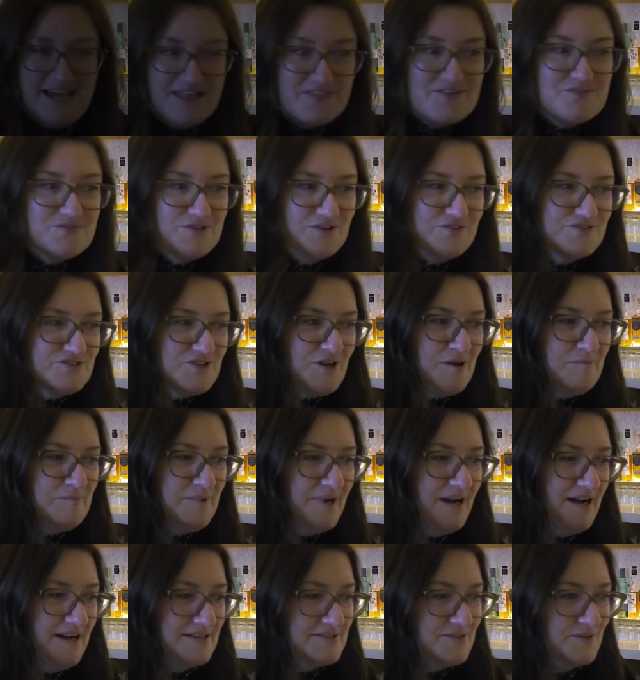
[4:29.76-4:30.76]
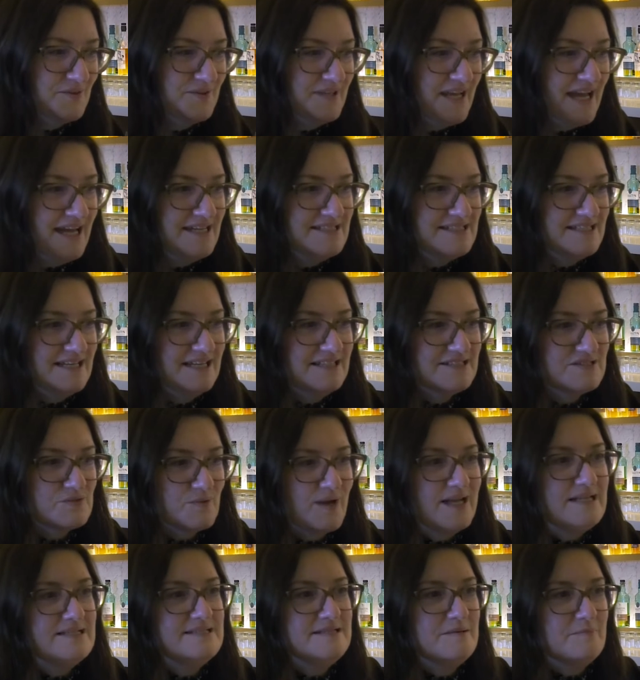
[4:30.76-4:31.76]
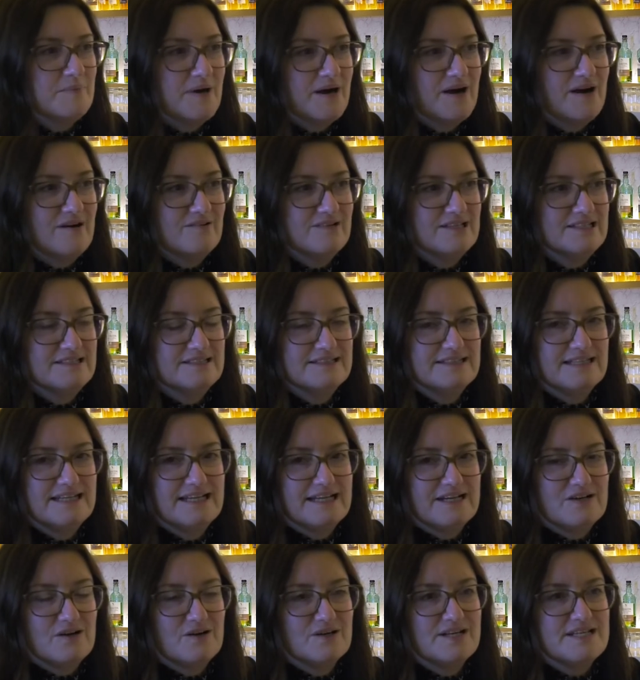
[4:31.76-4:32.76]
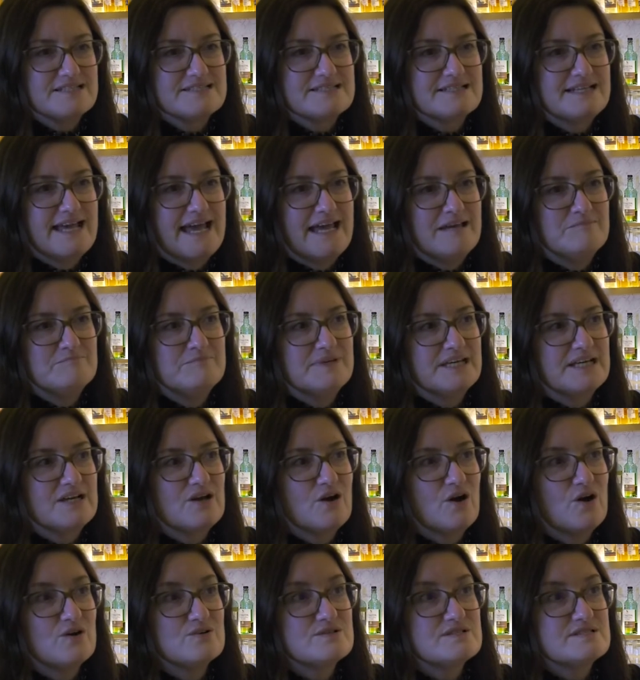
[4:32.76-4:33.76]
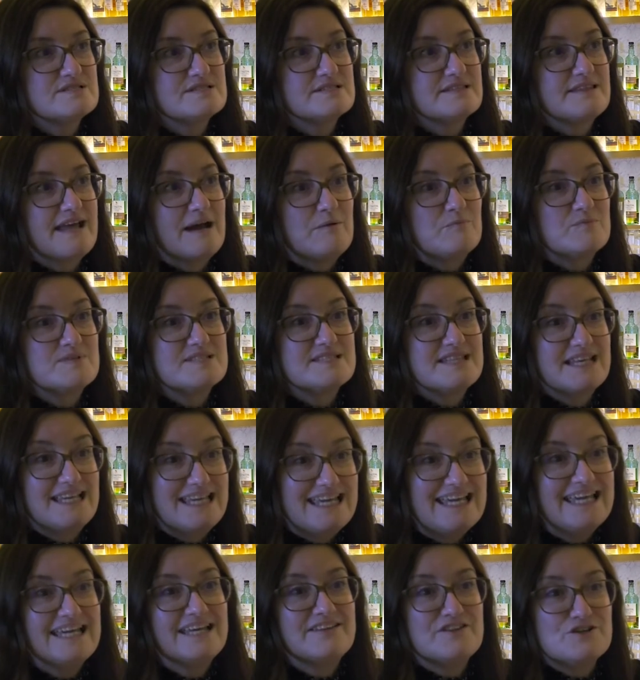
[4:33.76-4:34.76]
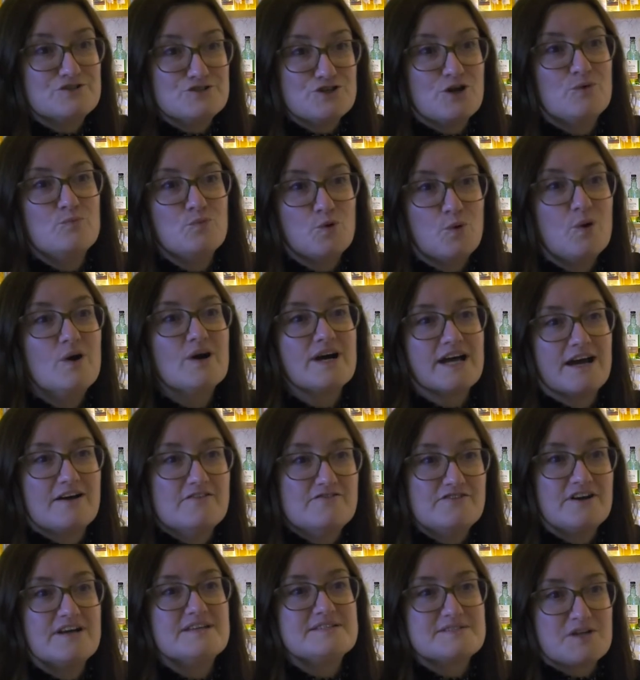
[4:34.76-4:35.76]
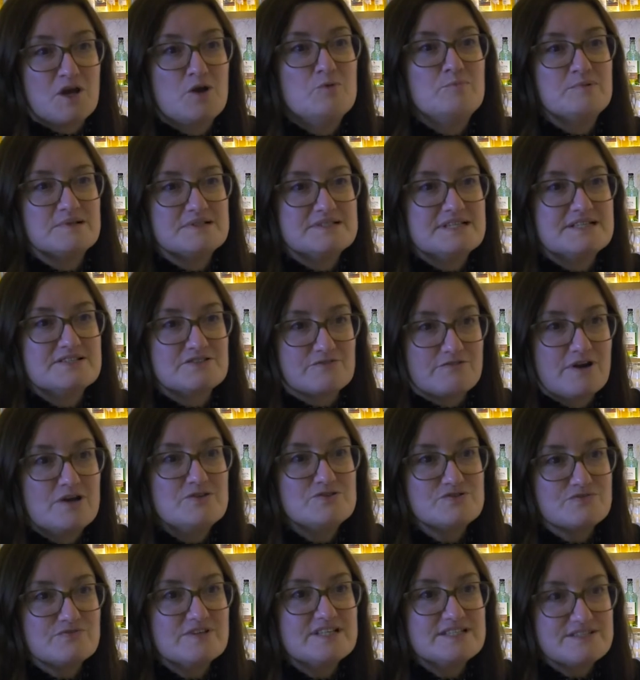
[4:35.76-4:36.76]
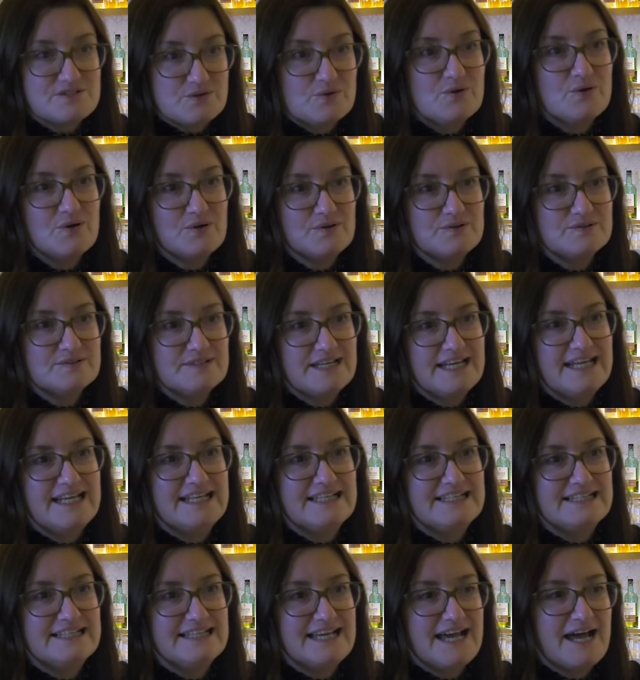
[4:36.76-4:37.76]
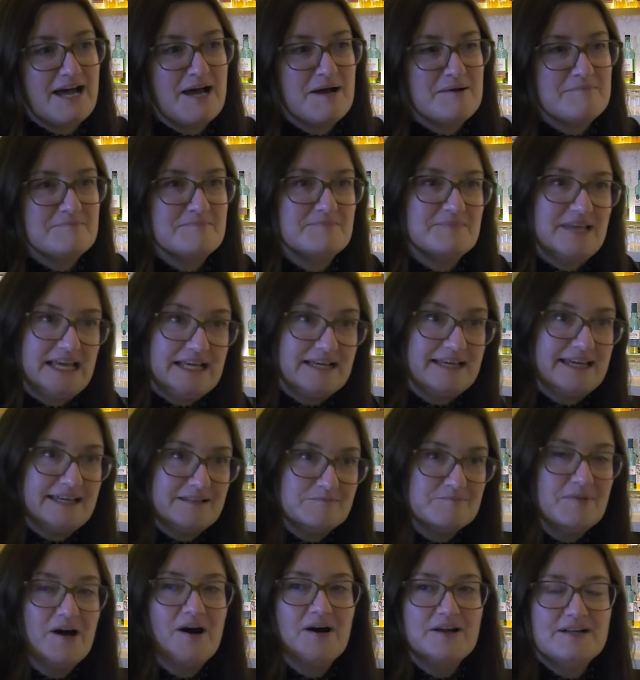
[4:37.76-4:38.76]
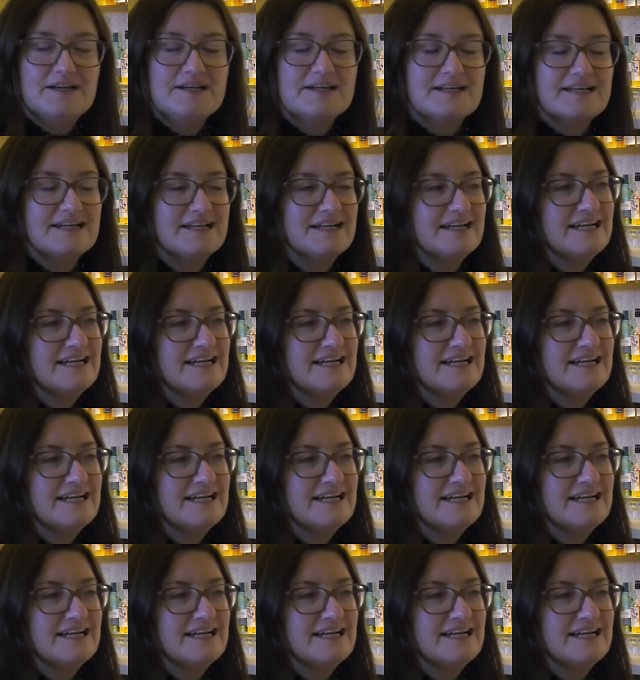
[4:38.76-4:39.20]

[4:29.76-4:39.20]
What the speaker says: other rooftop bar is called the 1820 Bar, and it got its name because that was the year that John Walker first opened his grocery store in Kilmarnock.